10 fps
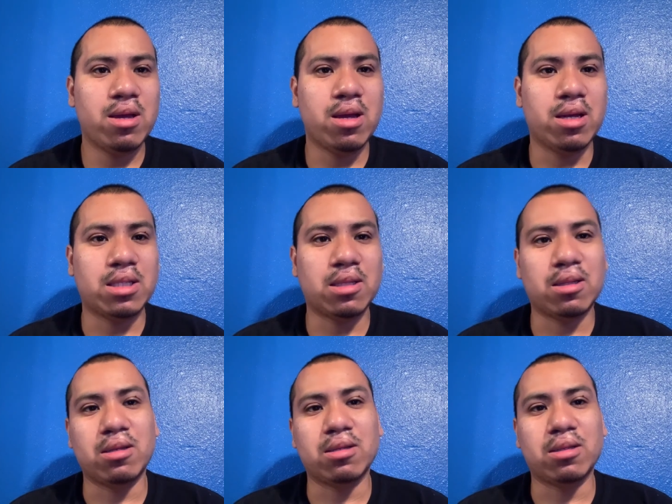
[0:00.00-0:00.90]
And it's
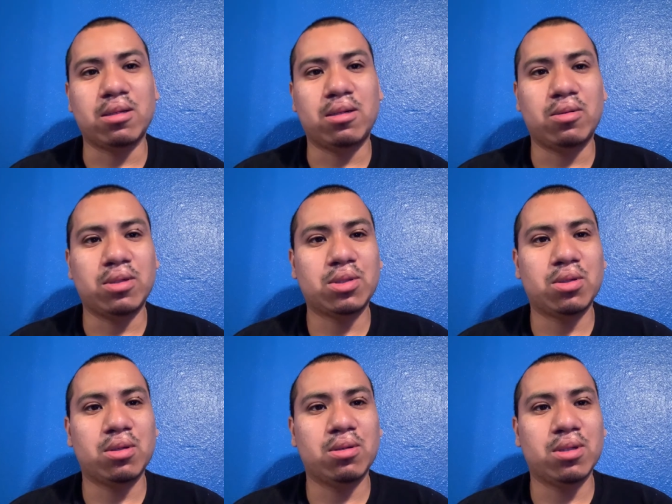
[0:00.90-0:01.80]
something that's an ongoing
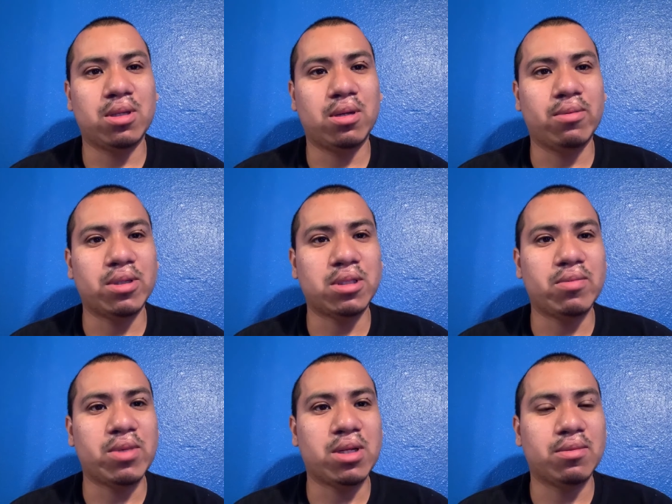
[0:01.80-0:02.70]
struggle until eventually
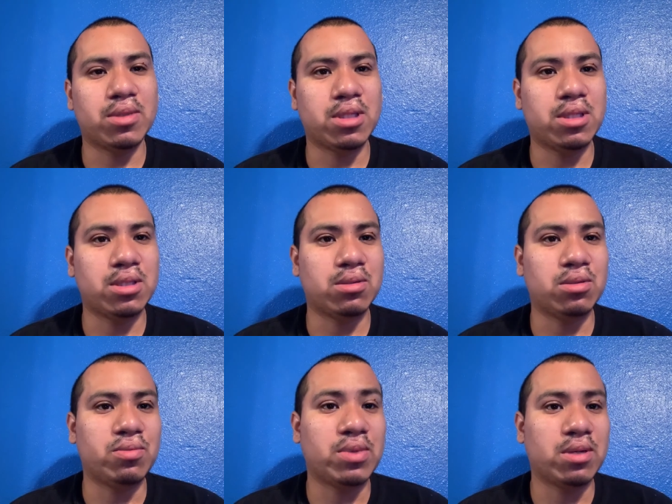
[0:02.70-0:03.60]
it becomes easier and
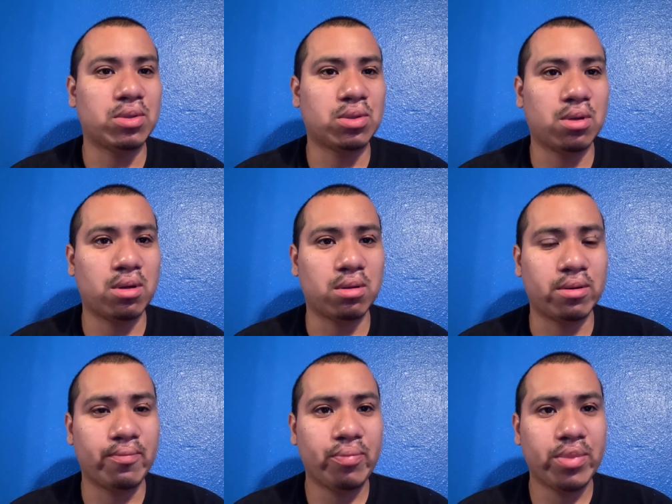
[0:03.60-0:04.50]
you become stronger.